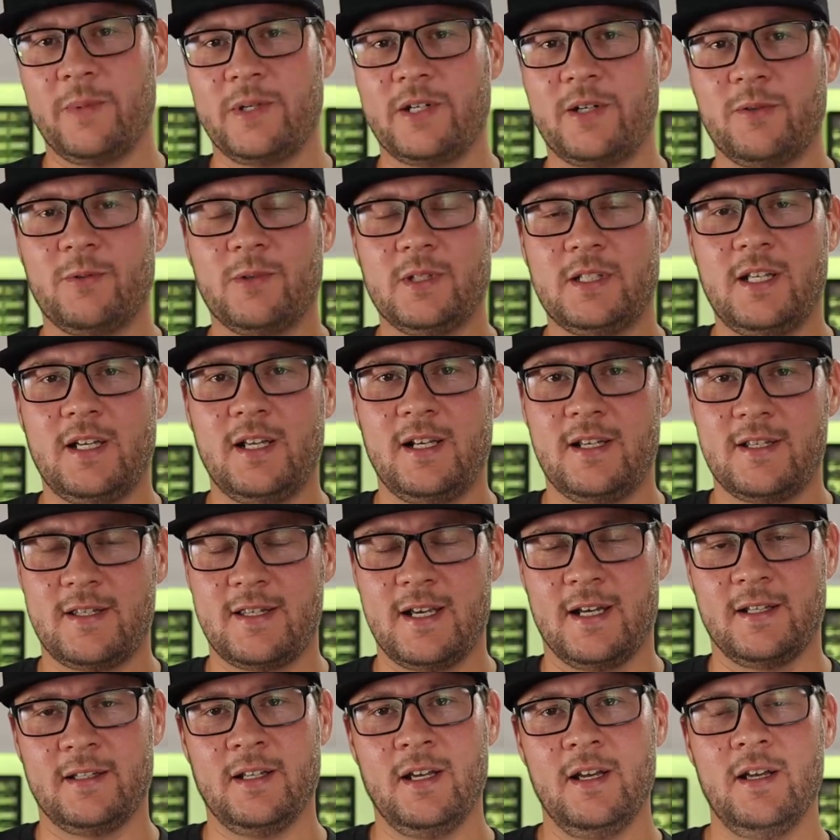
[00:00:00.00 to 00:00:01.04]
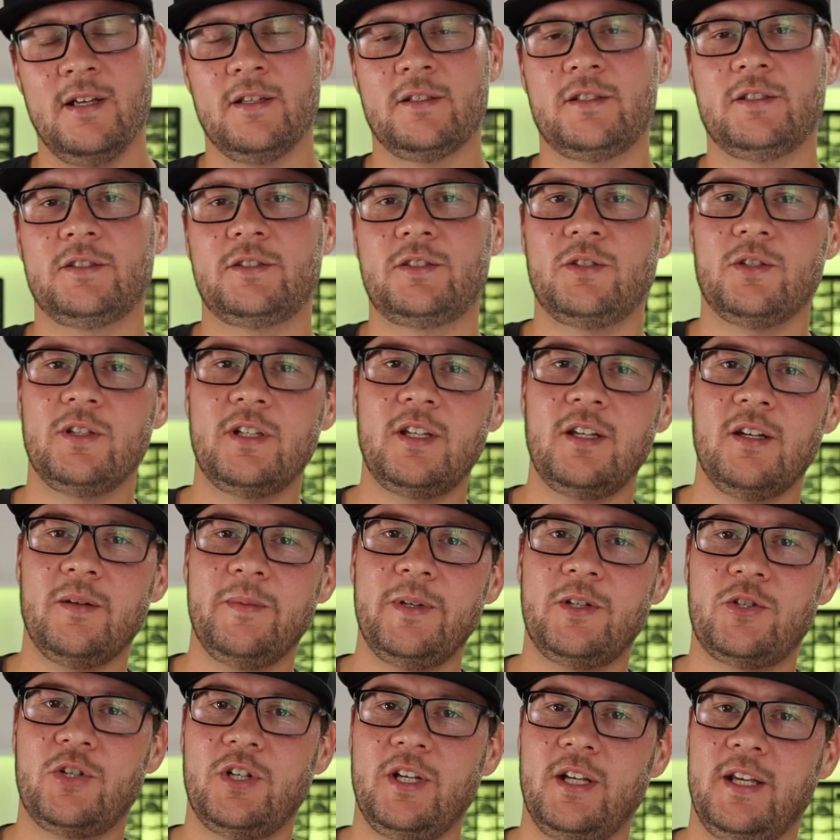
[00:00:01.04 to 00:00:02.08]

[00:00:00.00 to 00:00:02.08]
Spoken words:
what the hell is that? So stoichiometry